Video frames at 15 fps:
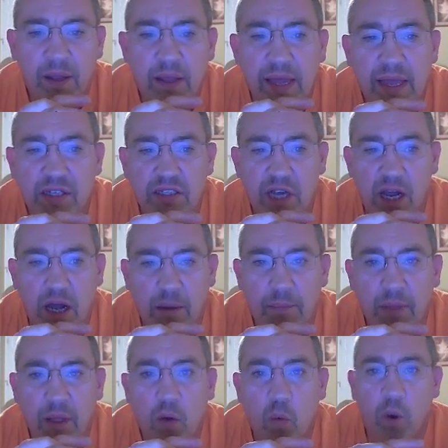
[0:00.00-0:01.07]
is
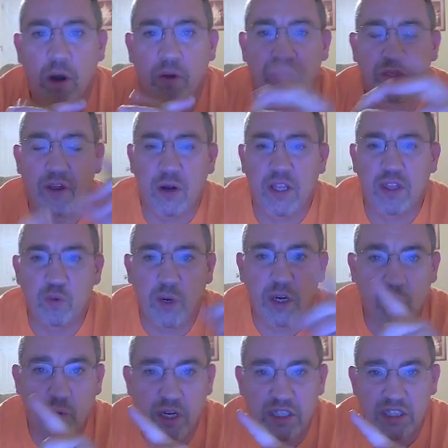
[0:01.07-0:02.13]
um, where 33
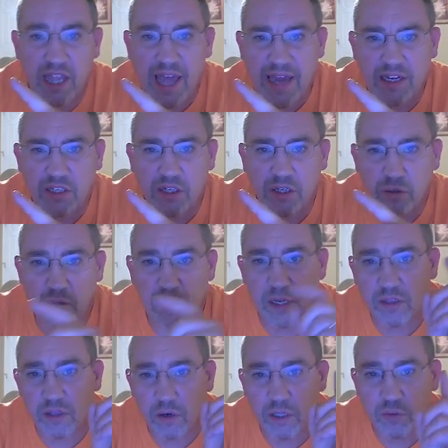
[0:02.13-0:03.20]
degrees latitude
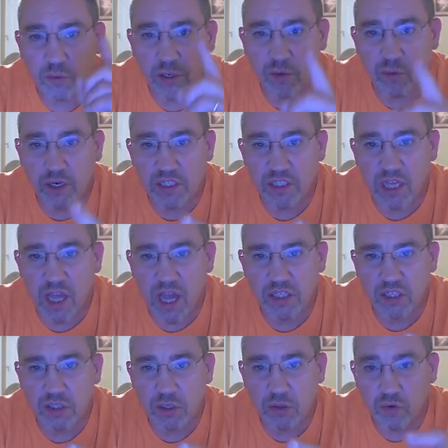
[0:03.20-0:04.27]
and 33 degrees
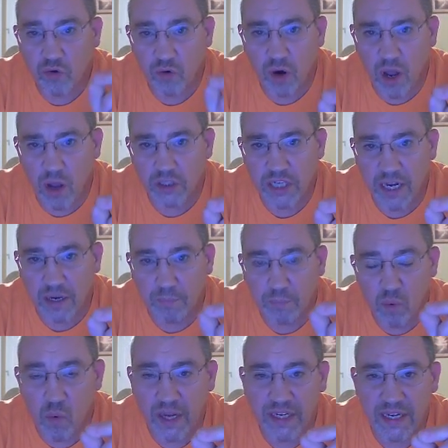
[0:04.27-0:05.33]
longitude cross at a
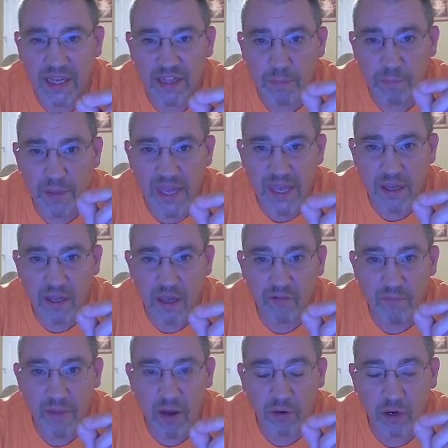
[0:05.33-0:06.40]
point at the peak of
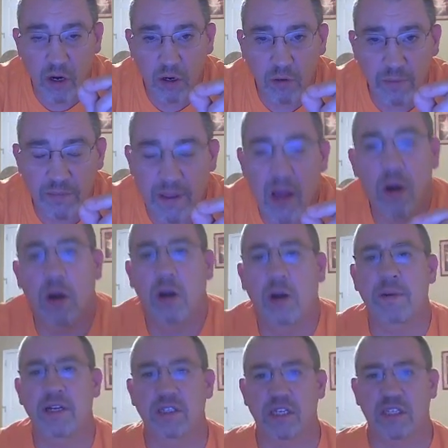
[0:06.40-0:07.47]
Mount Hermon. Mount
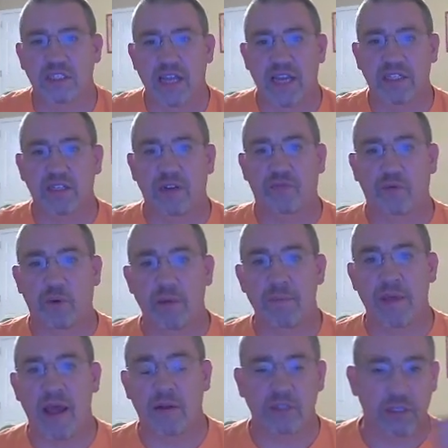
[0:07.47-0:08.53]
Hermon is a section of three
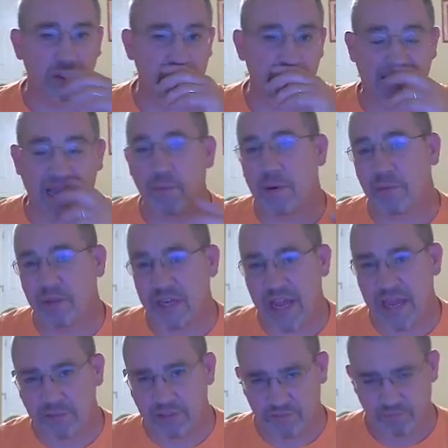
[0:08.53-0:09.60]
mountains. I can't remember the
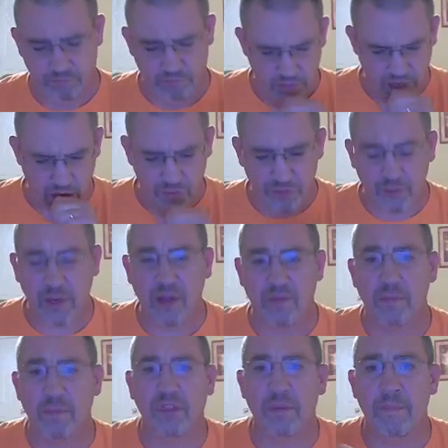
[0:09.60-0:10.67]
names of all three of
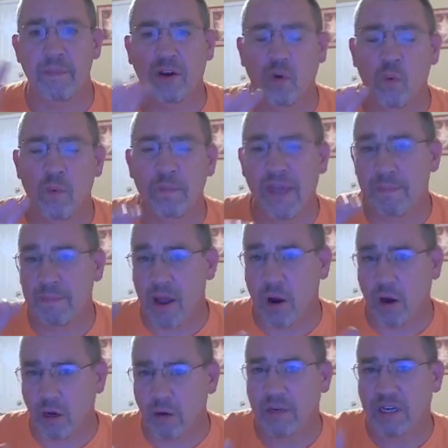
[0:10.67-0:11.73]
them, but the middle one being
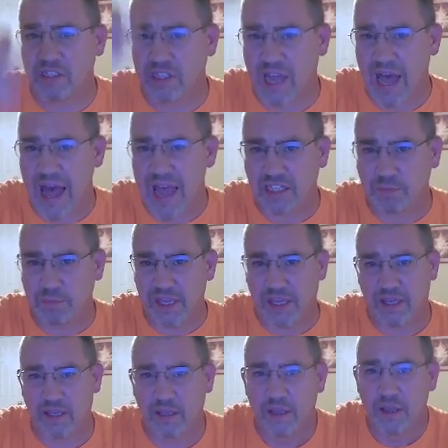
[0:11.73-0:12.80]
Mount Hermon is the highest peak.